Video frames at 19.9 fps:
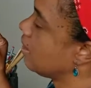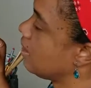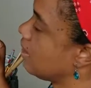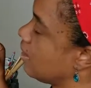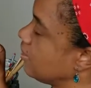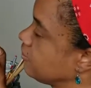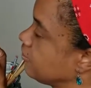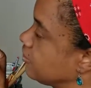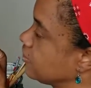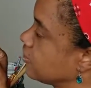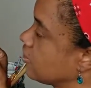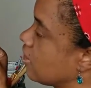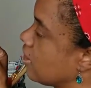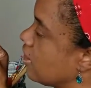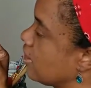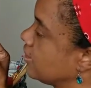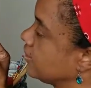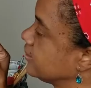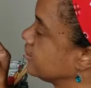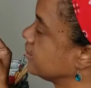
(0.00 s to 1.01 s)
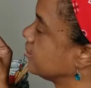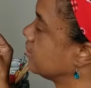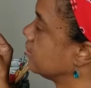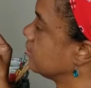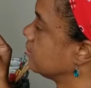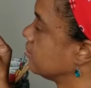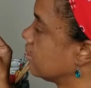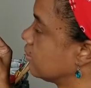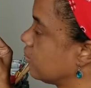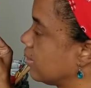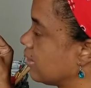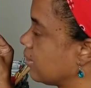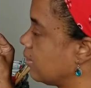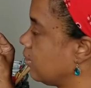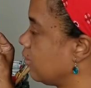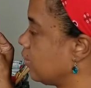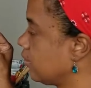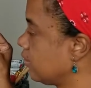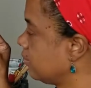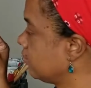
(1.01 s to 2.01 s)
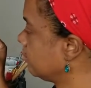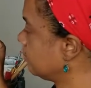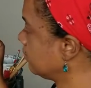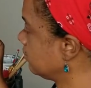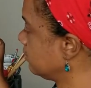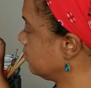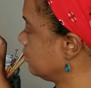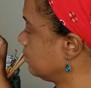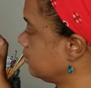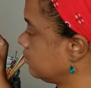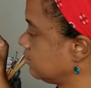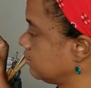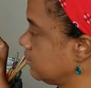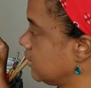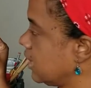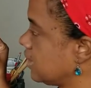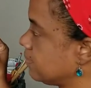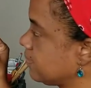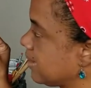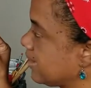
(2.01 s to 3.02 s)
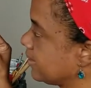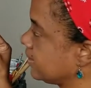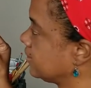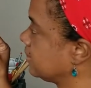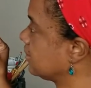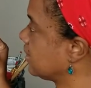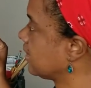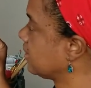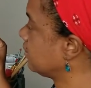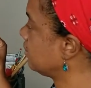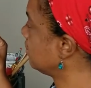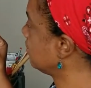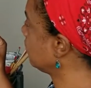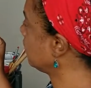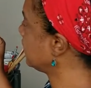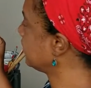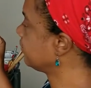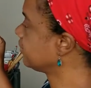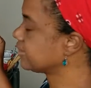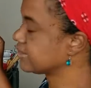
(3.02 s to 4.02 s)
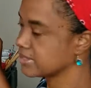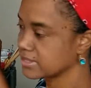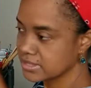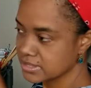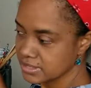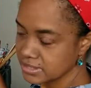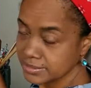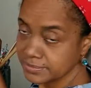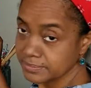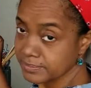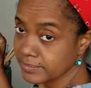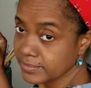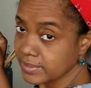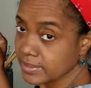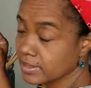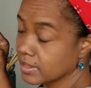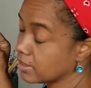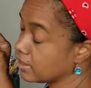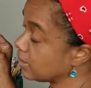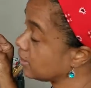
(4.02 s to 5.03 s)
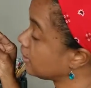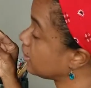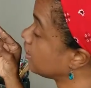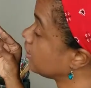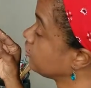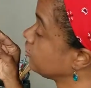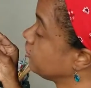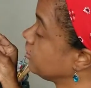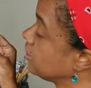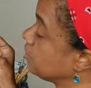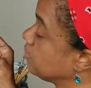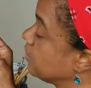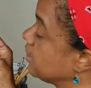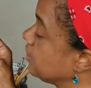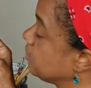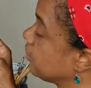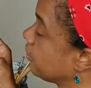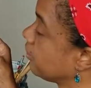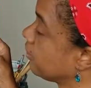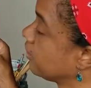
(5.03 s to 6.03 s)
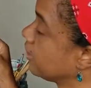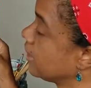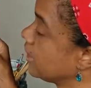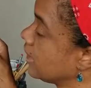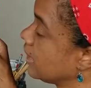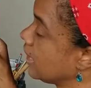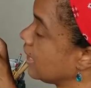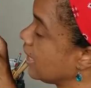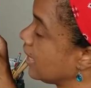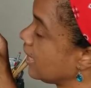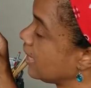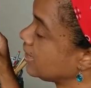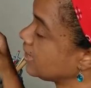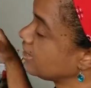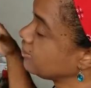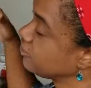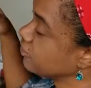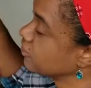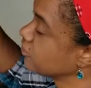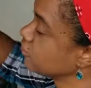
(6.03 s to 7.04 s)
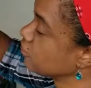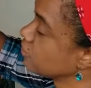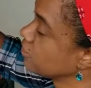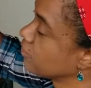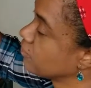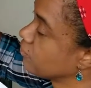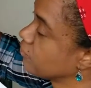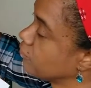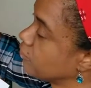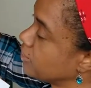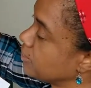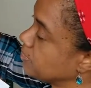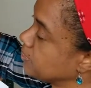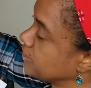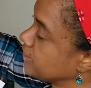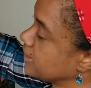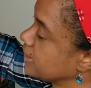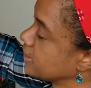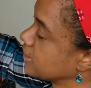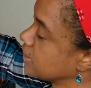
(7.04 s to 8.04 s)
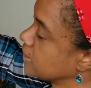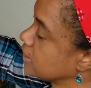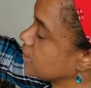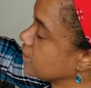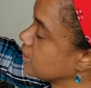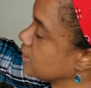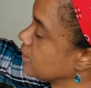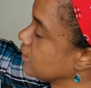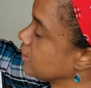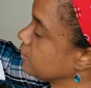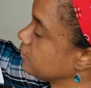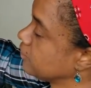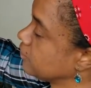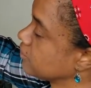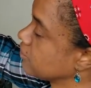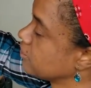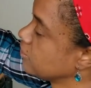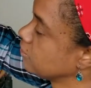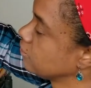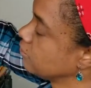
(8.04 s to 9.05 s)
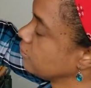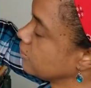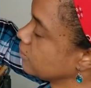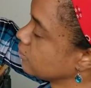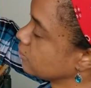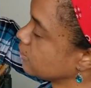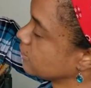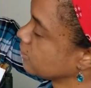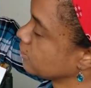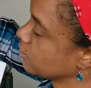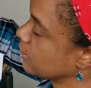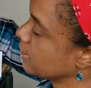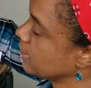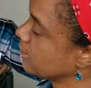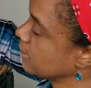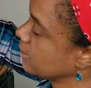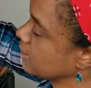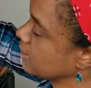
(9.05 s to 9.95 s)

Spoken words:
I just got a regular 8x10 or whatever it is sheet of paper, and I just sort of ripped it, and I'm just going to do this one as well,